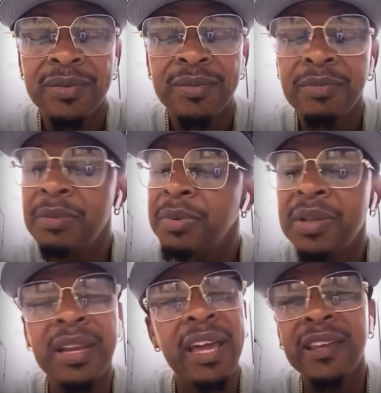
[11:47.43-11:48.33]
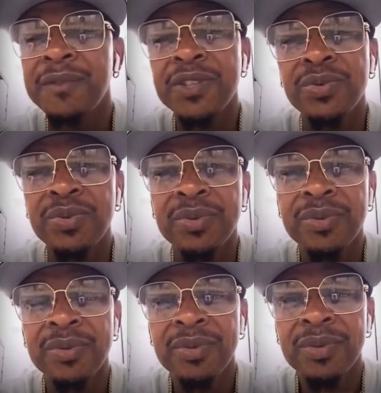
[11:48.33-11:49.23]
Maybe not like you for true.
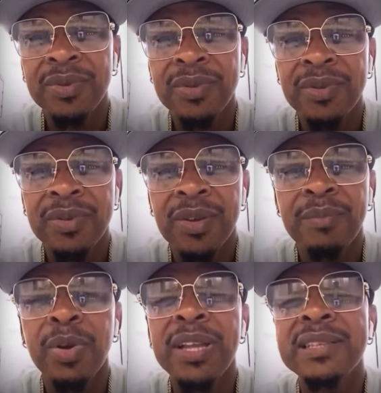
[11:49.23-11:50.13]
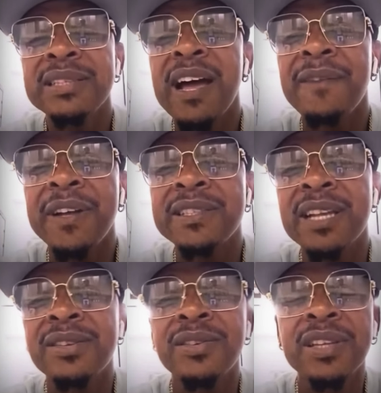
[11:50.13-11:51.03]
But as some fans are
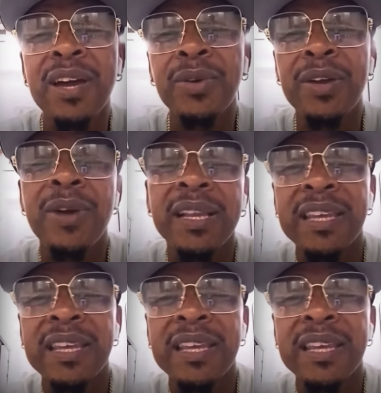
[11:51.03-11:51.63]
turning it away, right?